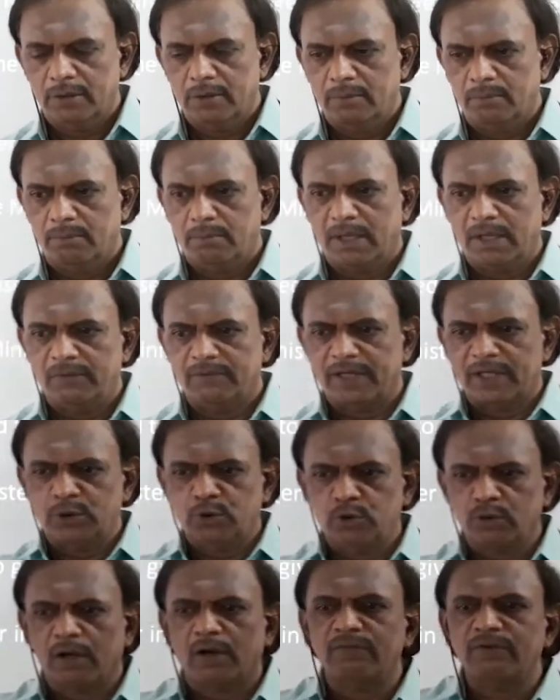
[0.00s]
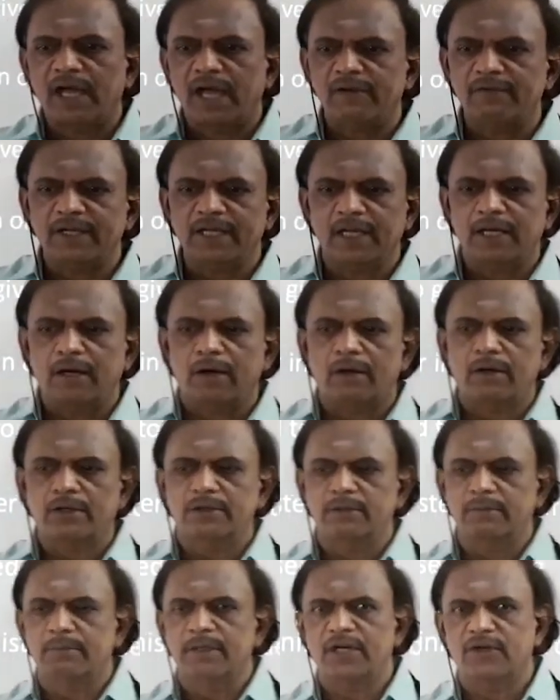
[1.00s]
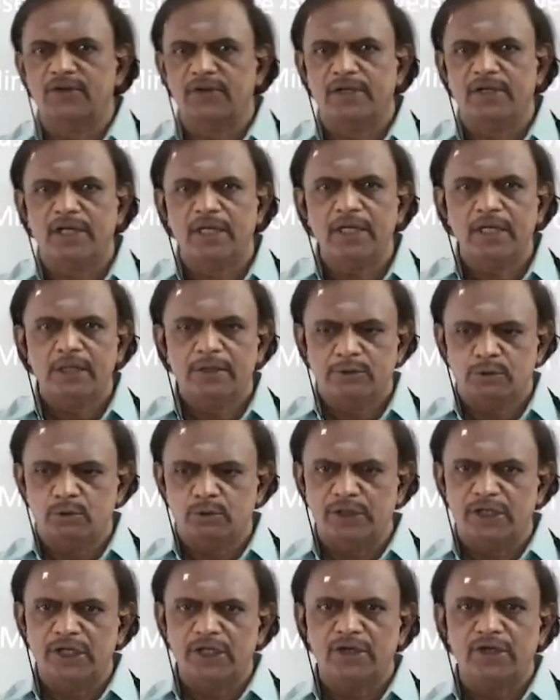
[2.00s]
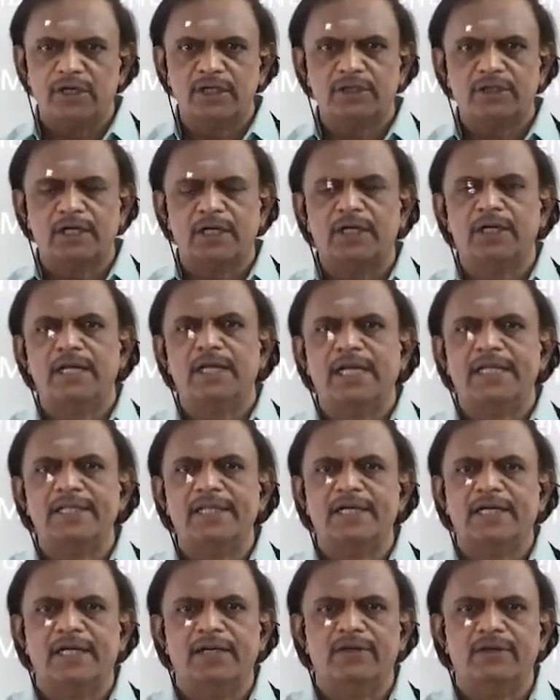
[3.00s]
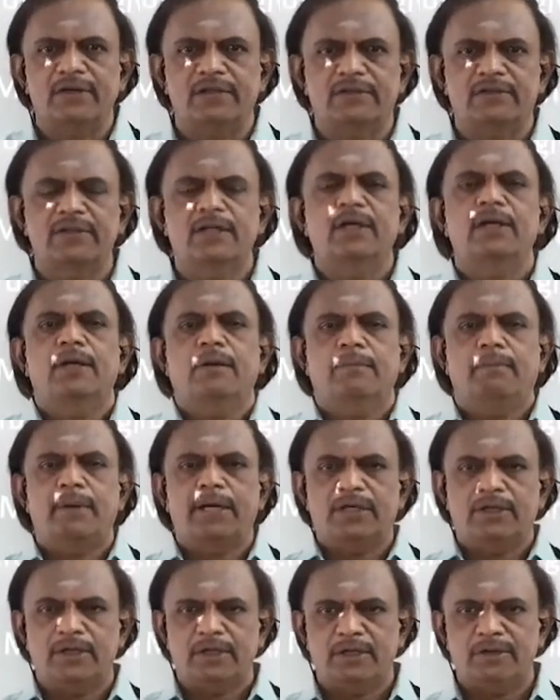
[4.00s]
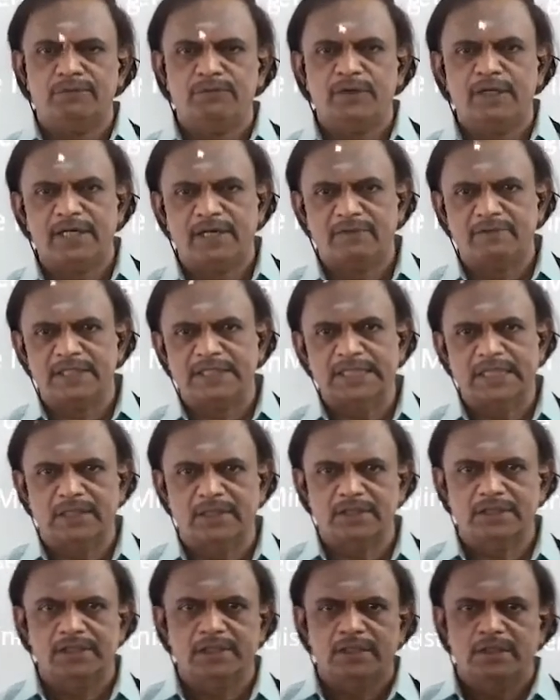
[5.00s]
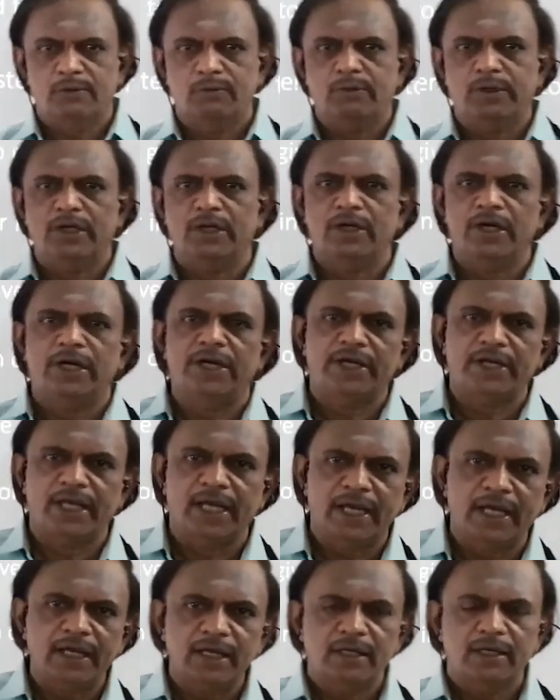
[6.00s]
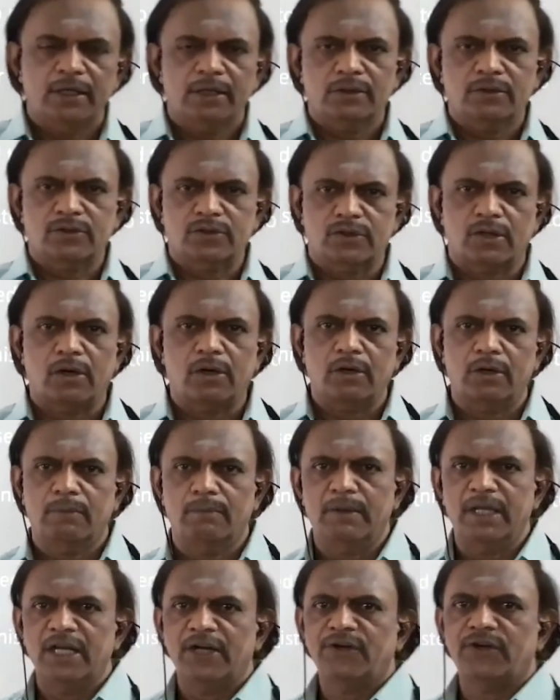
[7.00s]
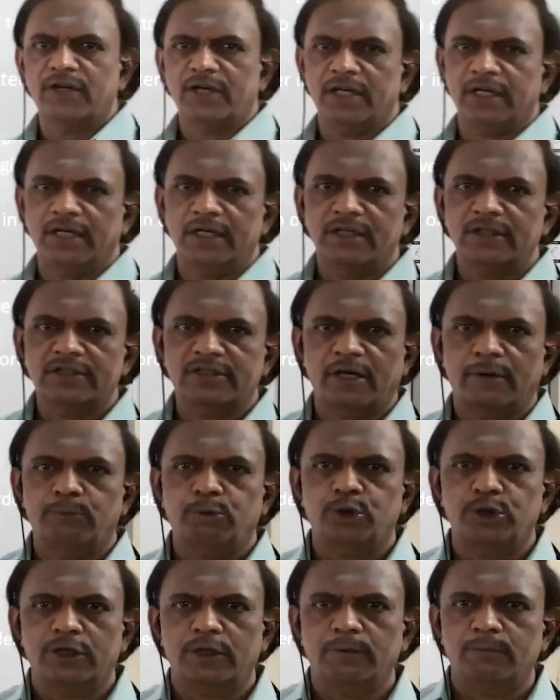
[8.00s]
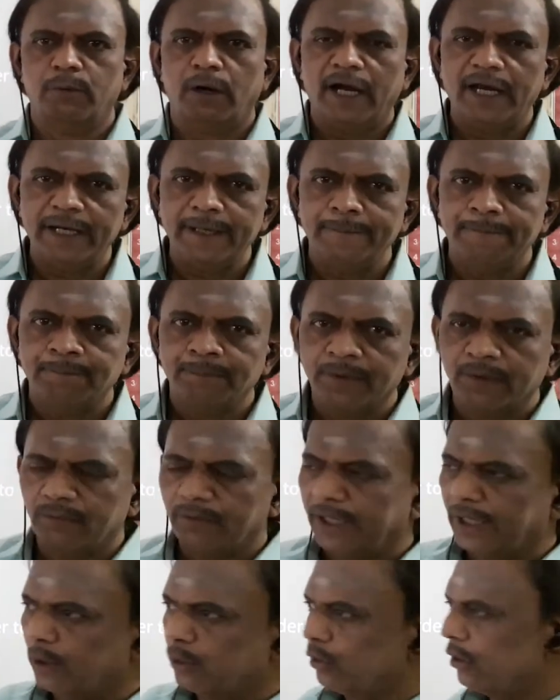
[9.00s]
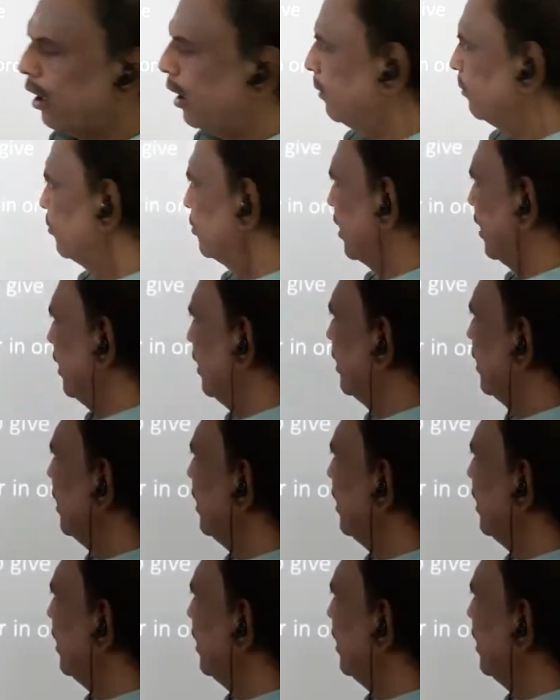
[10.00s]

By virtue of having a large military, you need not threaten other countries. But to defend ourselves, we need a strong military supported by very good arms and